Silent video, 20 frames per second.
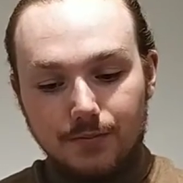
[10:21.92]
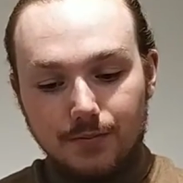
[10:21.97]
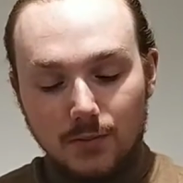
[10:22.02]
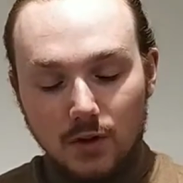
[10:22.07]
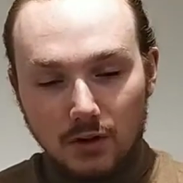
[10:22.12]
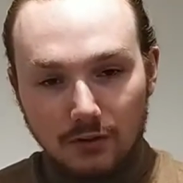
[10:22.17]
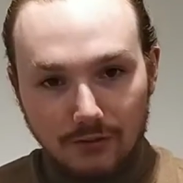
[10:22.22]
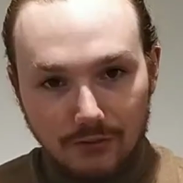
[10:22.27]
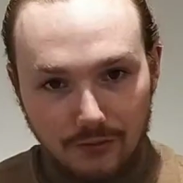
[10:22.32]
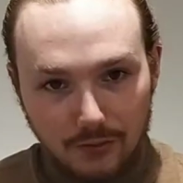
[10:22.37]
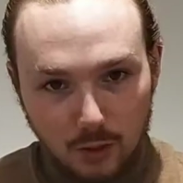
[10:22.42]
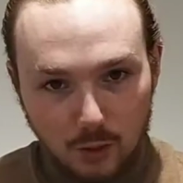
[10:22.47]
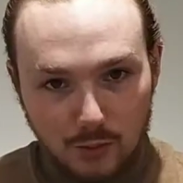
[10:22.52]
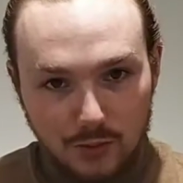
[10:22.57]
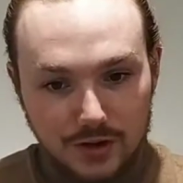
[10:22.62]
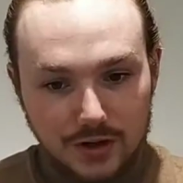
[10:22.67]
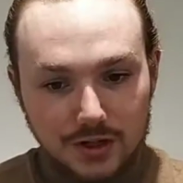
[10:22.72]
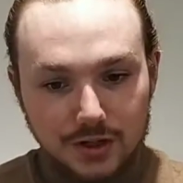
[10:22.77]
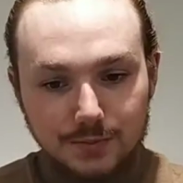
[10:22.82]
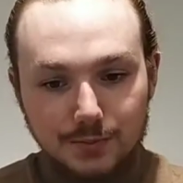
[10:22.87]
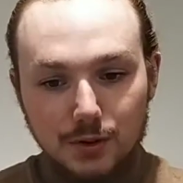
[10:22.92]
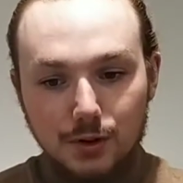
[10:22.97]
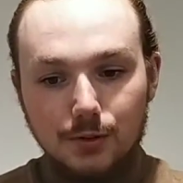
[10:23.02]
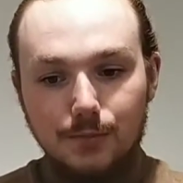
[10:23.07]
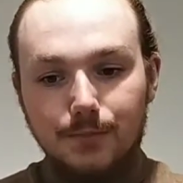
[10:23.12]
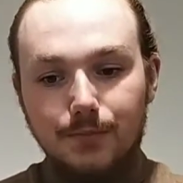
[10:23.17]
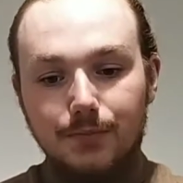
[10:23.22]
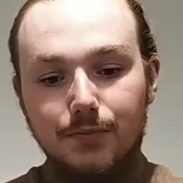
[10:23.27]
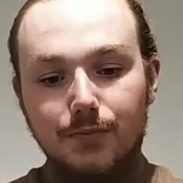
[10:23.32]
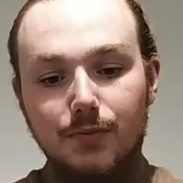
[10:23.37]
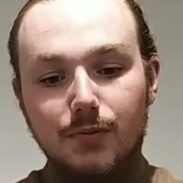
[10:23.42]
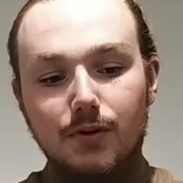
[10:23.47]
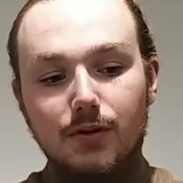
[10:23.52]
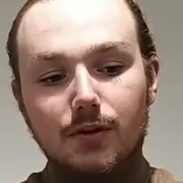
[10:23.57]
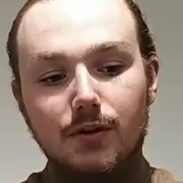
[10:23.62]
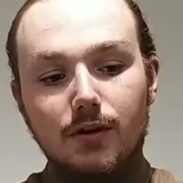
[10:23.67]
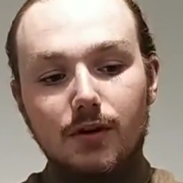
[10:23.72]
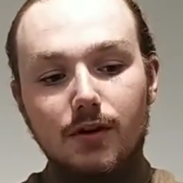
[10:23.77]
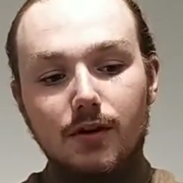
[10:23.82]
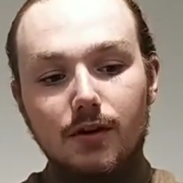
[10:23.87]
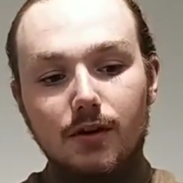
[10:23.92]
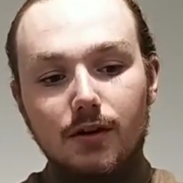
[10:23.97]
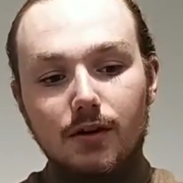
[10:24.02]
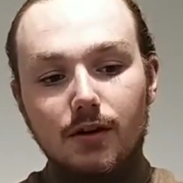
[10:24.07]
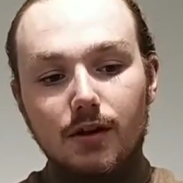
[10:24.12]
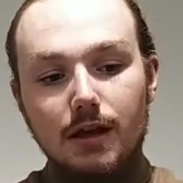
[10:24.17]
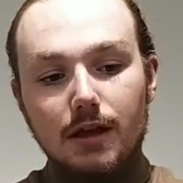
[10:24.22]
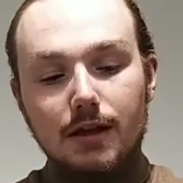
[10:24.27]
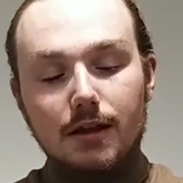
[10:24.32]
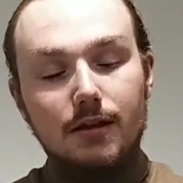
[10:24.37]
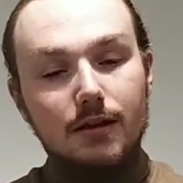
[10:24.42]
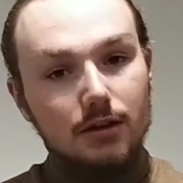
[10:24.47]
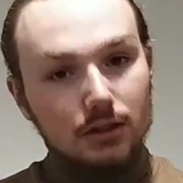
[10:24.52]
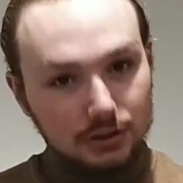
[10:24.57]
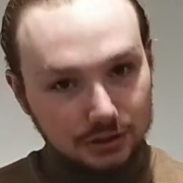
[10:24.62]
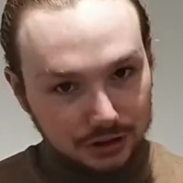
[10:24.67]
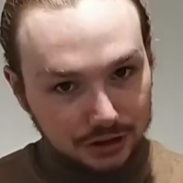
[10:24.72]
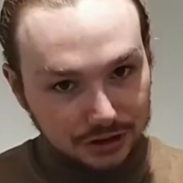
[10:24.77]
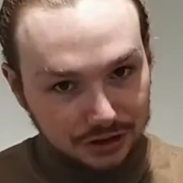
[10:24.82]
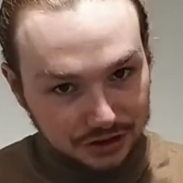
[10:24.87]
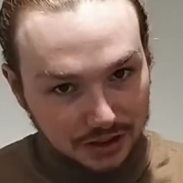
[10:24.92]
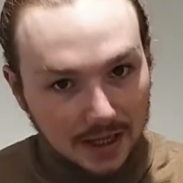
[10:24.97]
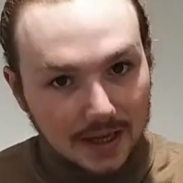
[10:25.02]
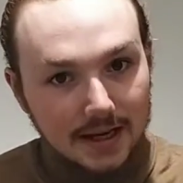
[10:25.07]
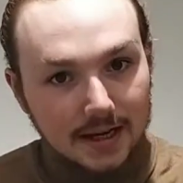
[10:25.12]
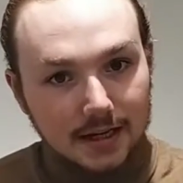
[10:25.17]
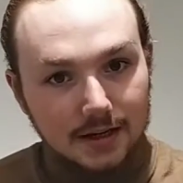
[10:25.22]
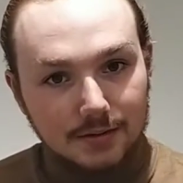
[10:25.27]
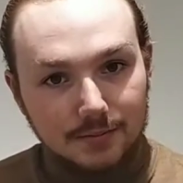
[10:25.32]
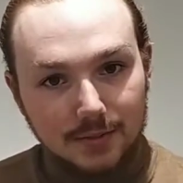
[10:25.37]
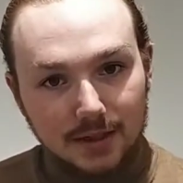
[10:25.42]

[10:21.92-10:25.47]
not flourish, but sustain